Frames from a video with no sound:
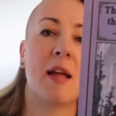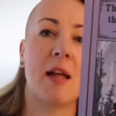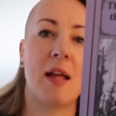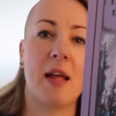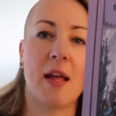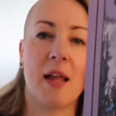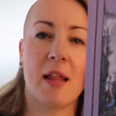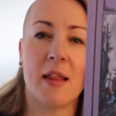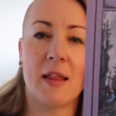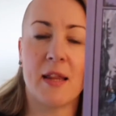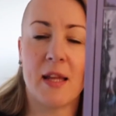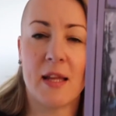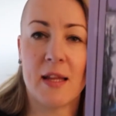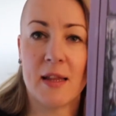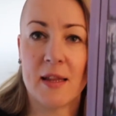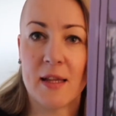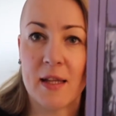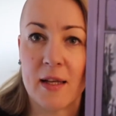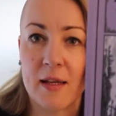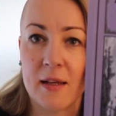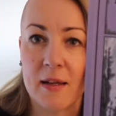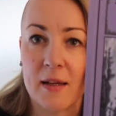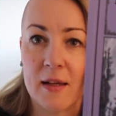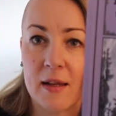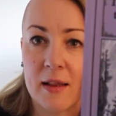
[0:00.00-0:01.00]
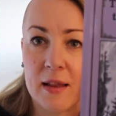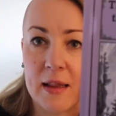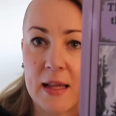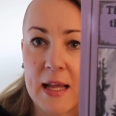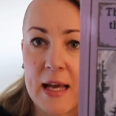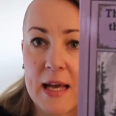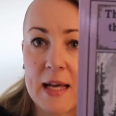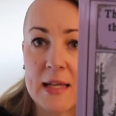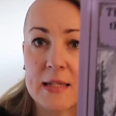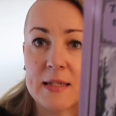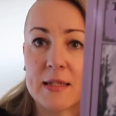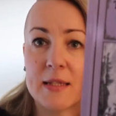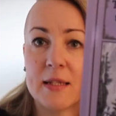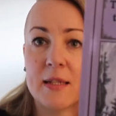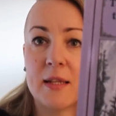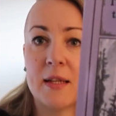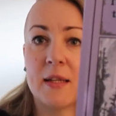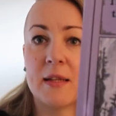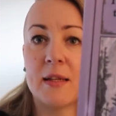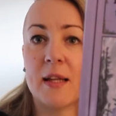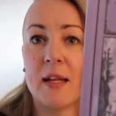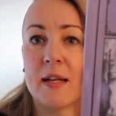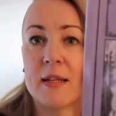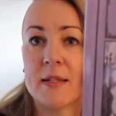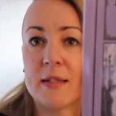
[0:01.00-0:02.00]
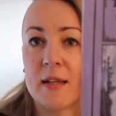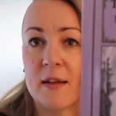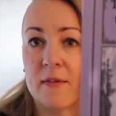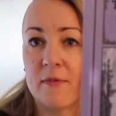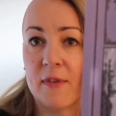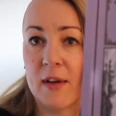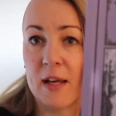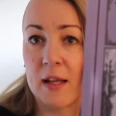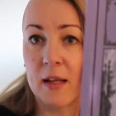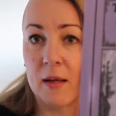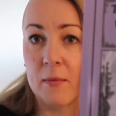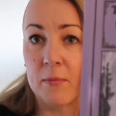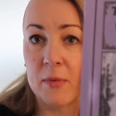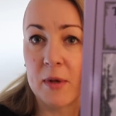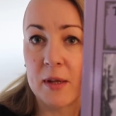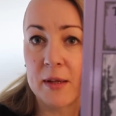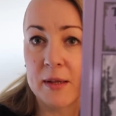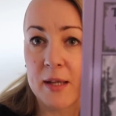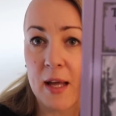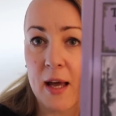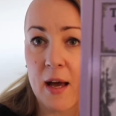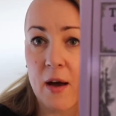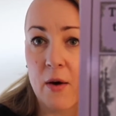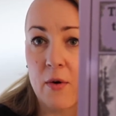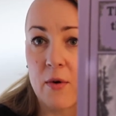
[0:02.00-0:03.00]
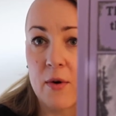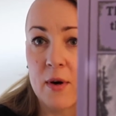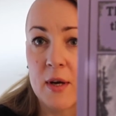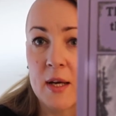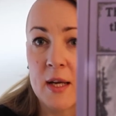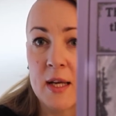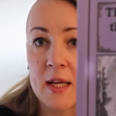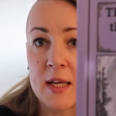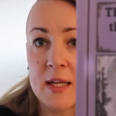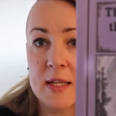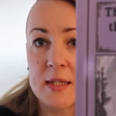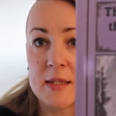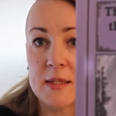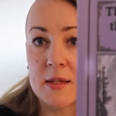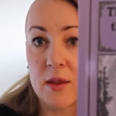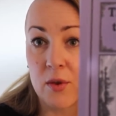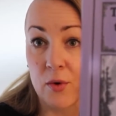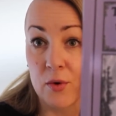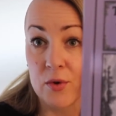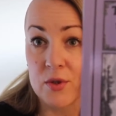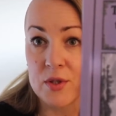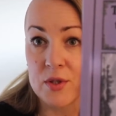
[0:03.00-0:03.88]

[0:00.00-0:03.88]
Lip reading: and then the last that is available now is through